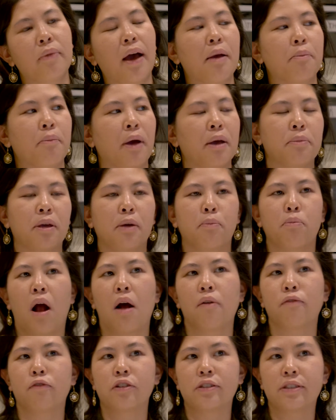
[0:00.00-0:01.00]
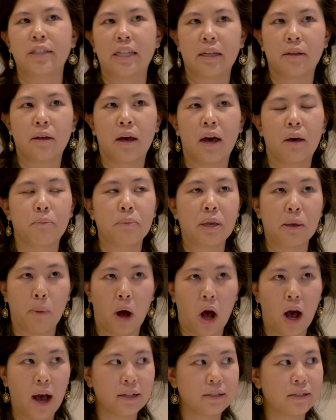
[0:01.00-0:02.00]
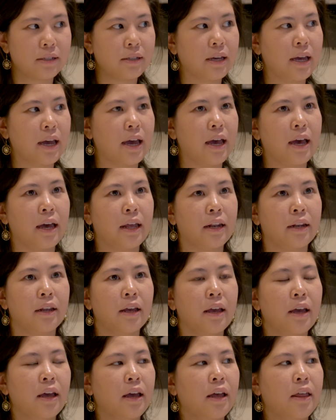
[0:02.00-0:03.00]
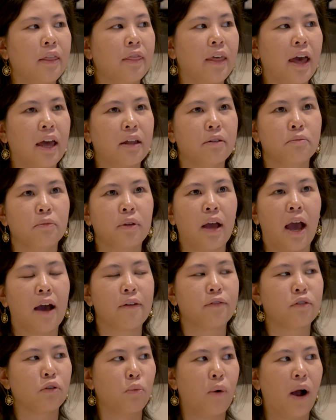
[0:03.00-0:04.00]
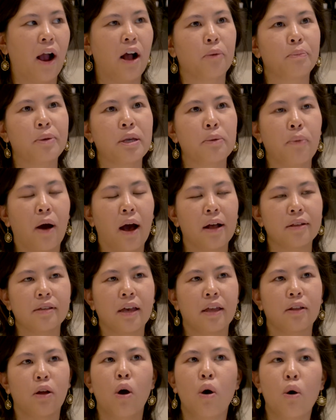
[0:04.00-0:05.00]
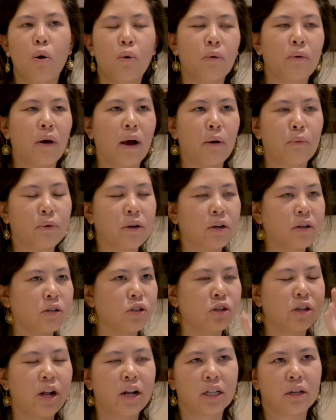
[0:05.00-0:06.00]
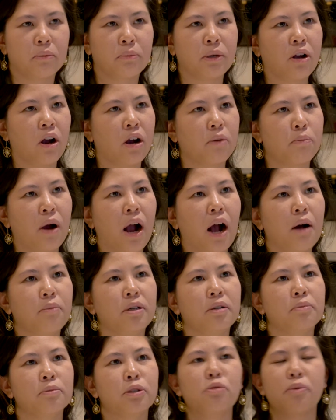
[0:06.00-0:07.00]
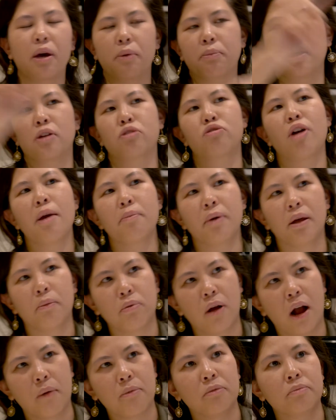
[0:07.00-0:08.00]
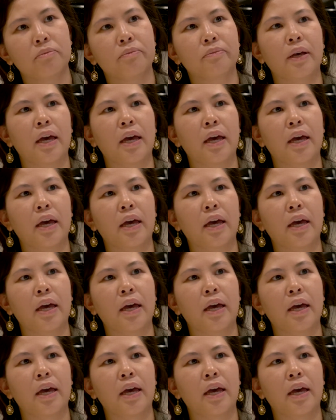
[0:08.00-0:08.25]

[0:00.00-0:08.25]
I might be a problem for PBOT, and then after a while, PBOT said, oh, you're not going to be our problem. You might be a TriMet problem.